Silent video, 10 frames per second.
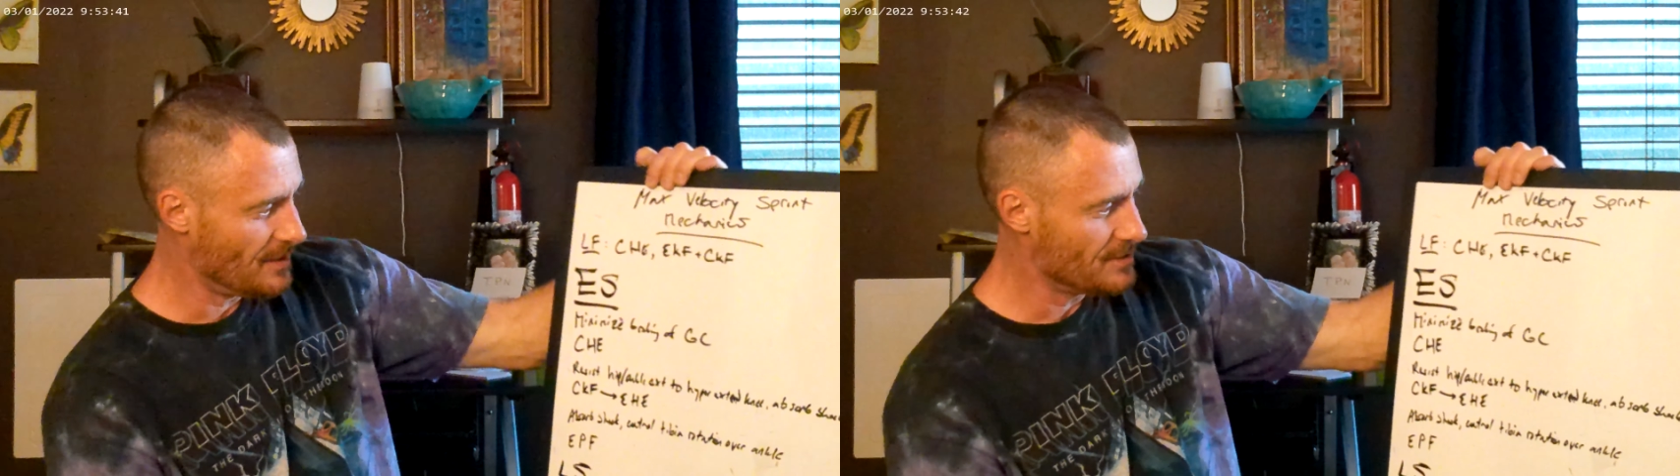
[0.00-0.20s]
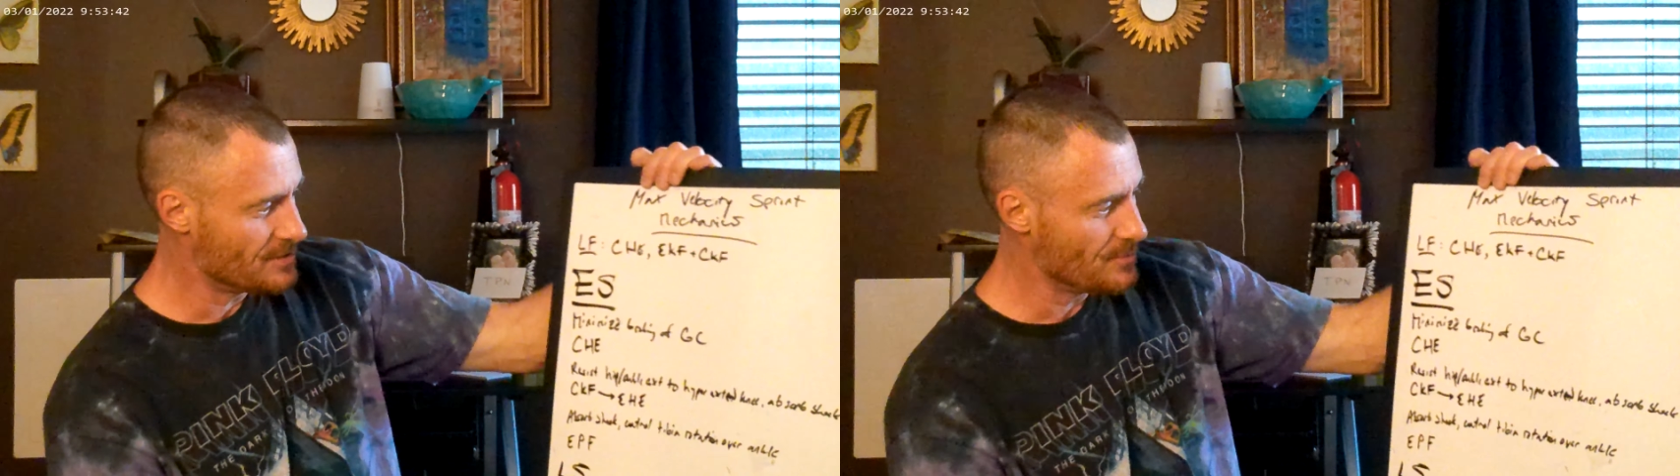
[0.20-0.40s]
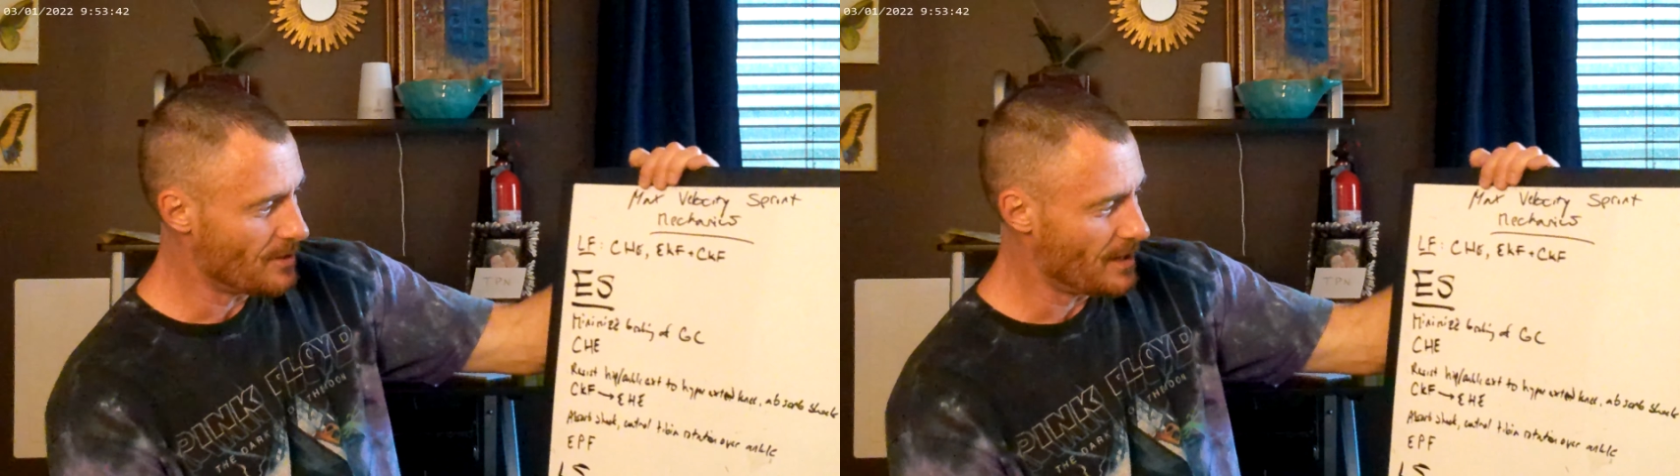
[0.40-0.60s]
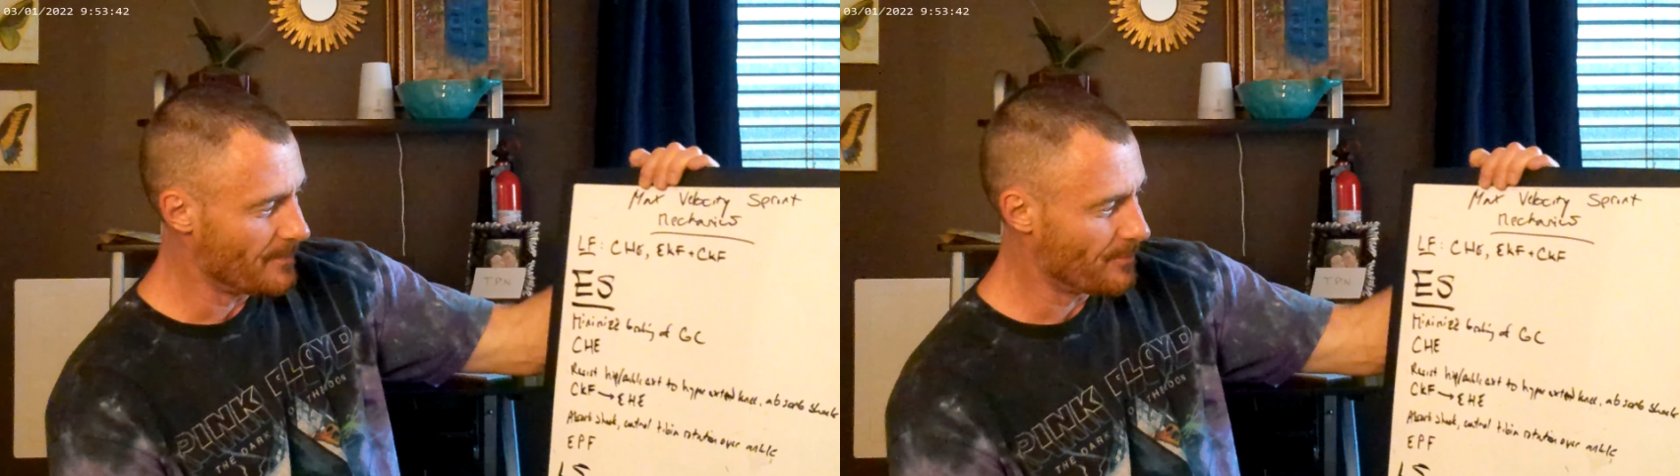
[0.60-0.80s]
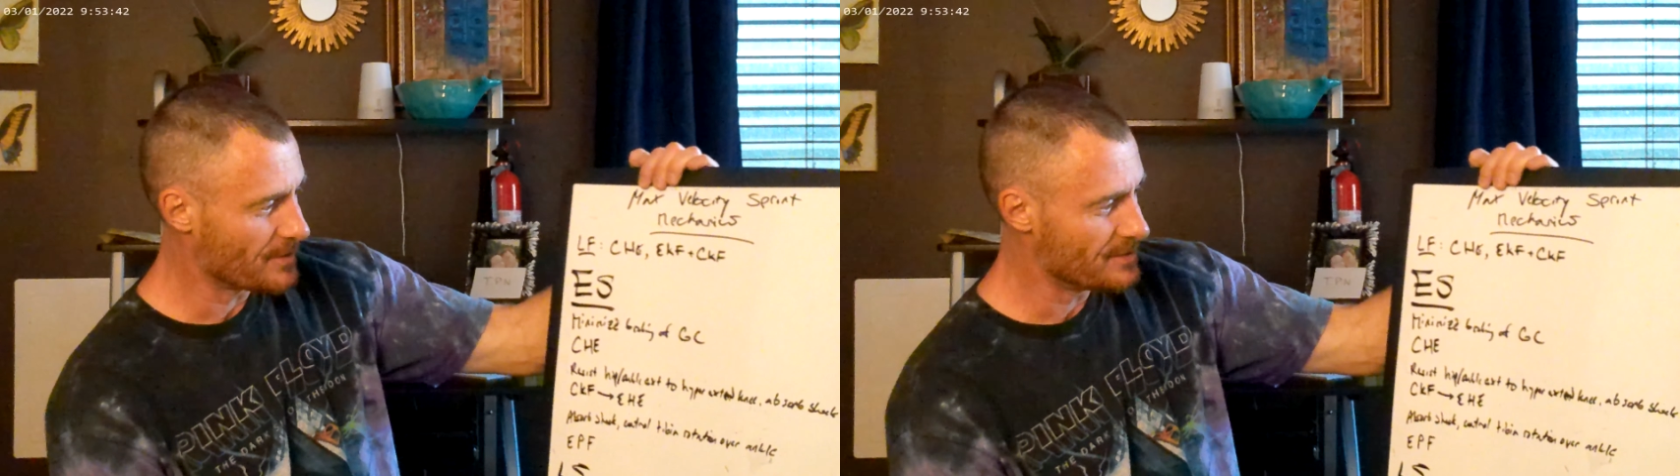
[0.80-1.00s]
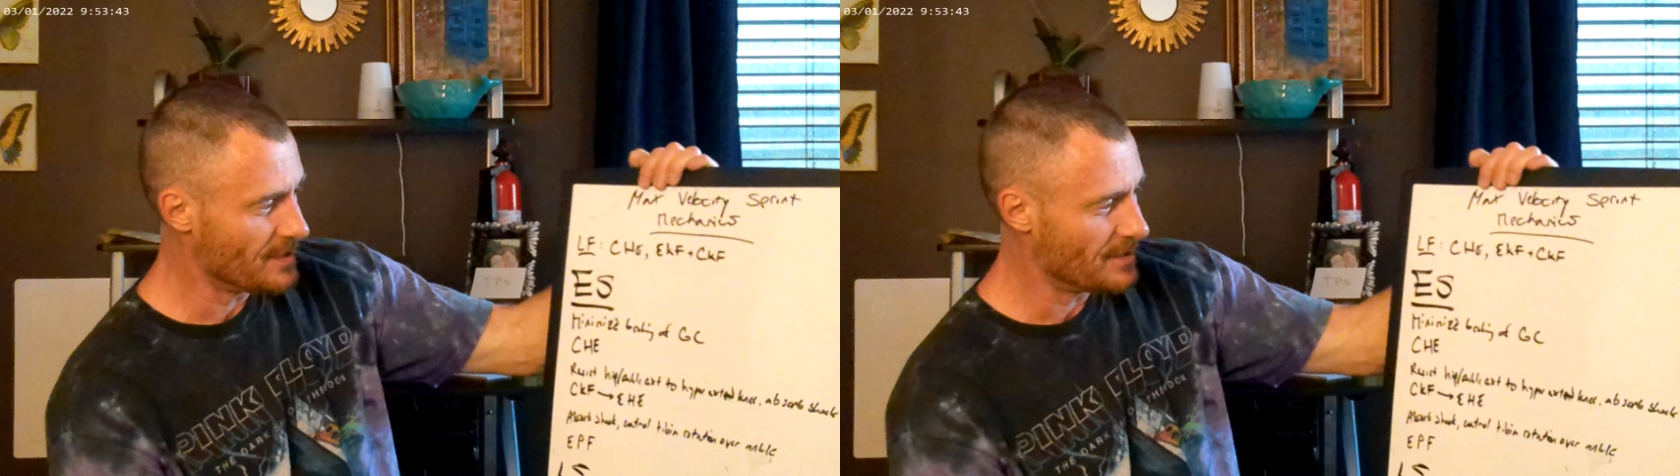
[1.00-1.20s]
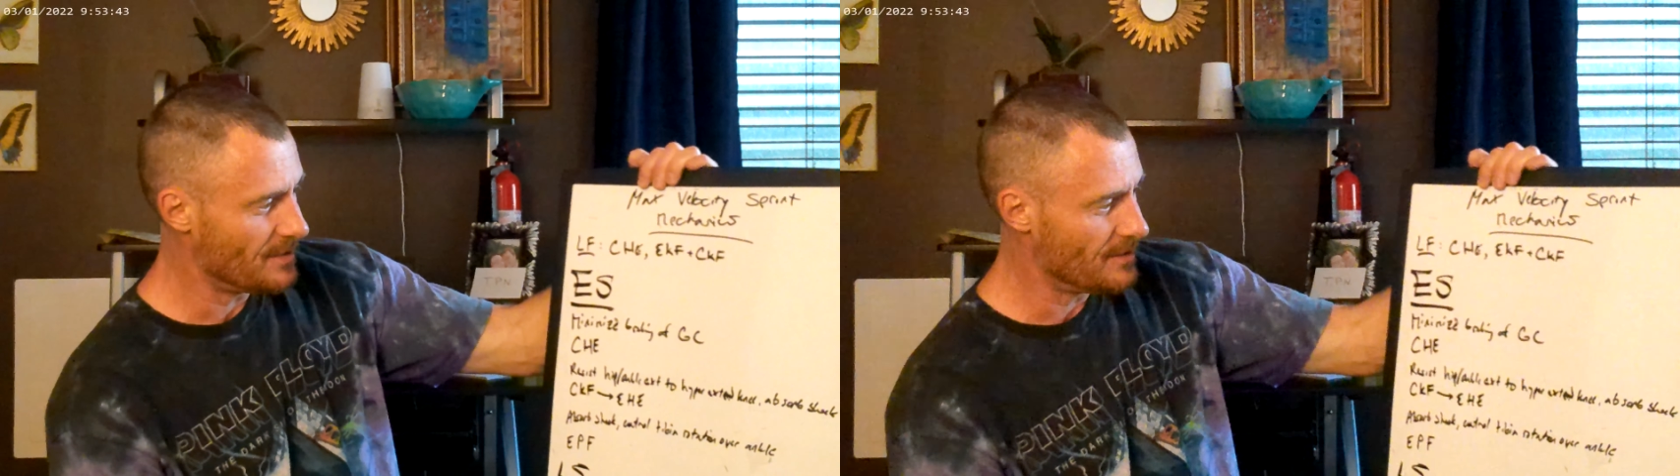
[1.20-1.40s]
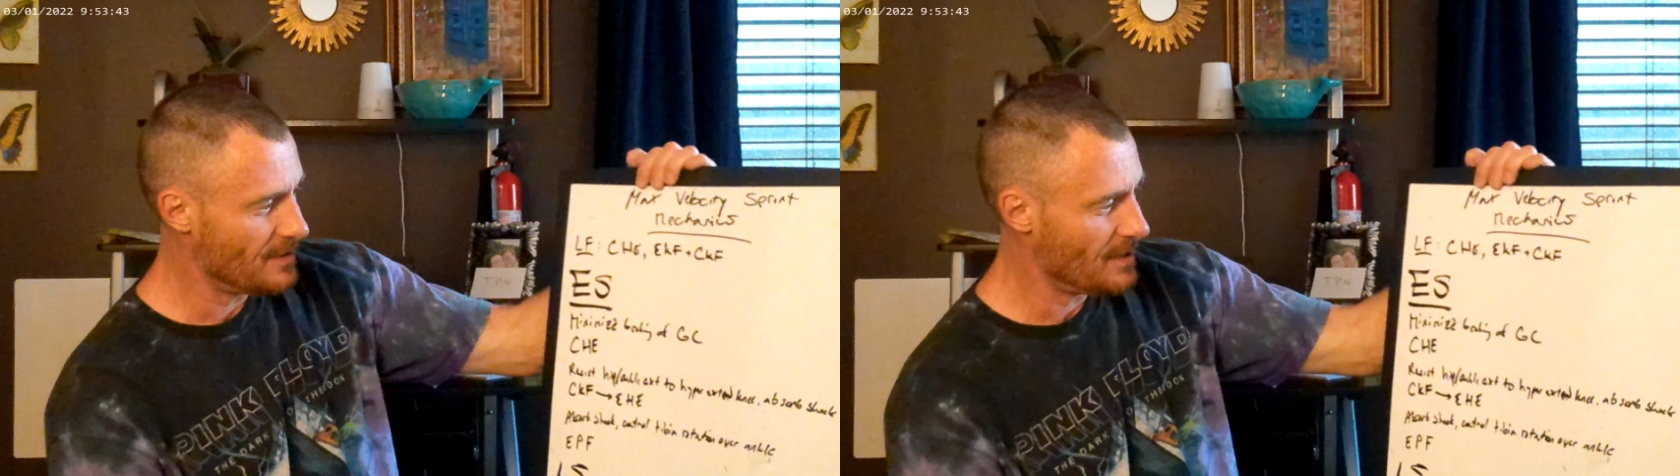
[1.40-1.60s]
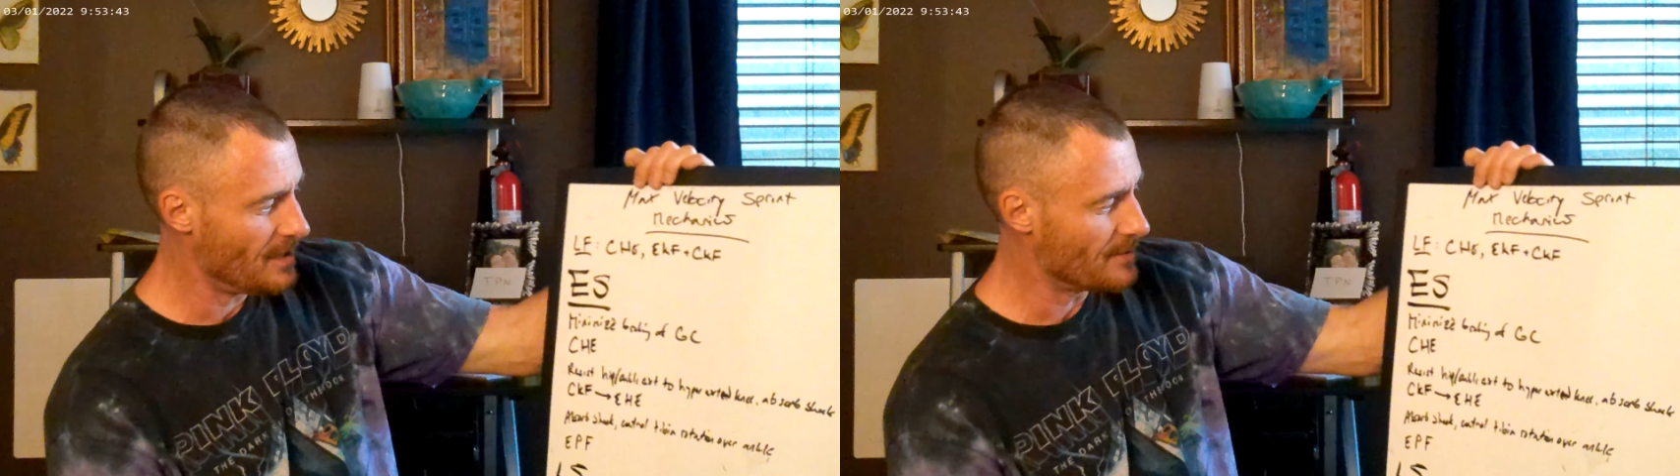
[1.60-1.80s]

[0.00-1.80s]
into a hyperextended knee